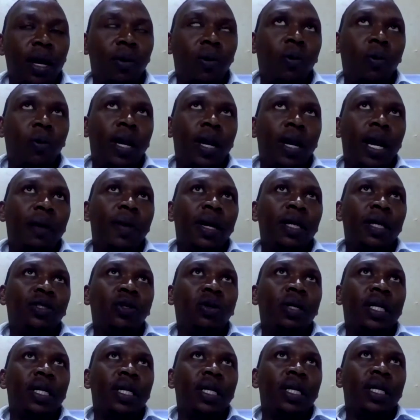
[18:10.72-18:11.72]
when I
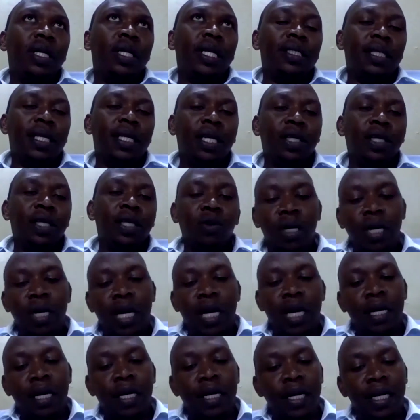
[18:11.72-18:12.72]
mentioned resident
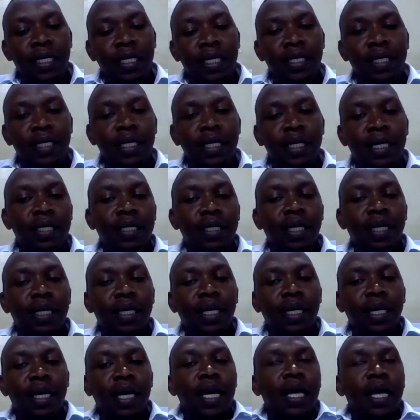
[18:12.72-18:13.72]
or non-resident,
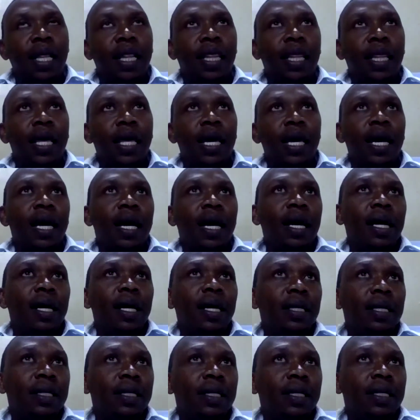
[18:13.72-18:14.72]
there are
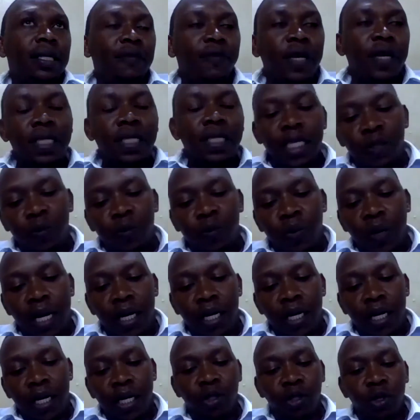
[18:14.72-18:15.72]
different
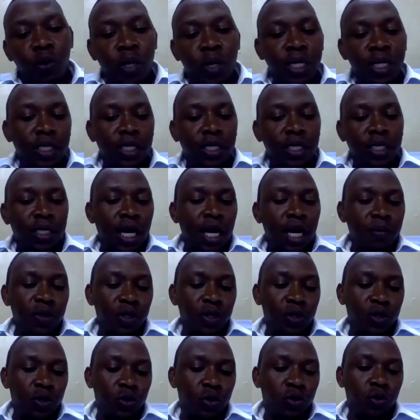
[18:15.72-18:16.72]
explanations when it
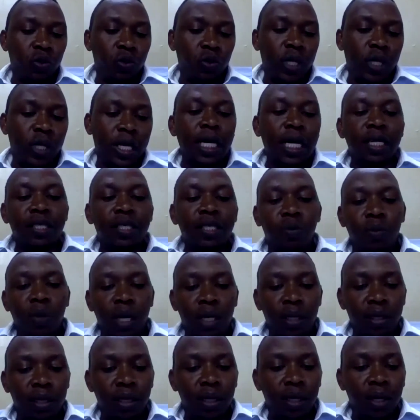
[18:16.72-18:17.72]
comes to the
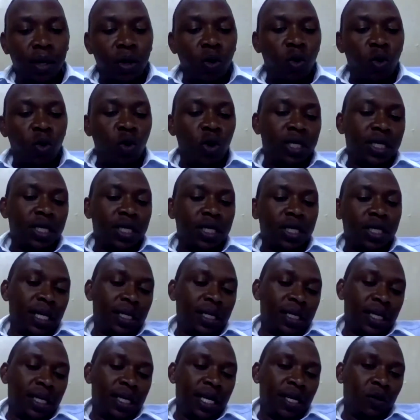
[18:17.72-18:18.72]
taxman, who is a
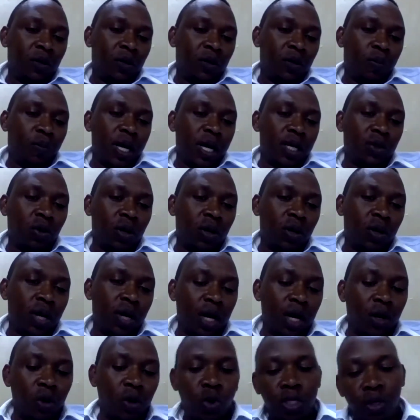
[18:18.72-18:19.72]
resident person
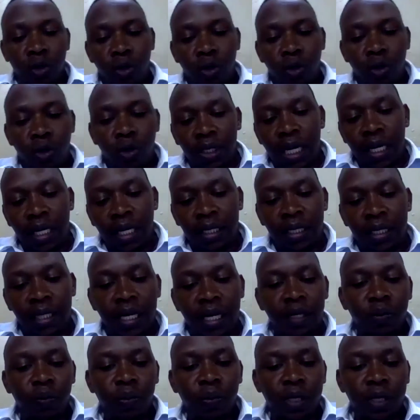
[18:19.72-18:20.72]
and who is not a
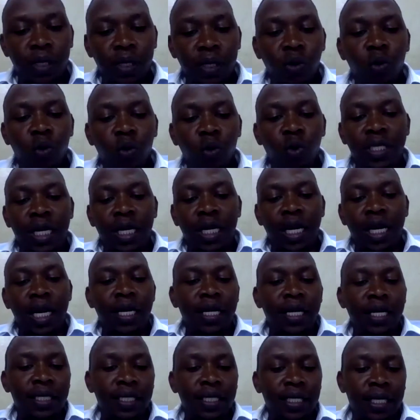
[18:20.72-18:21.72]
resident person, who is a
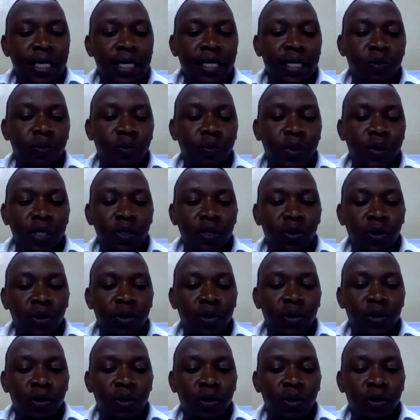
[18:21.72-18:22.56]
non-resident person.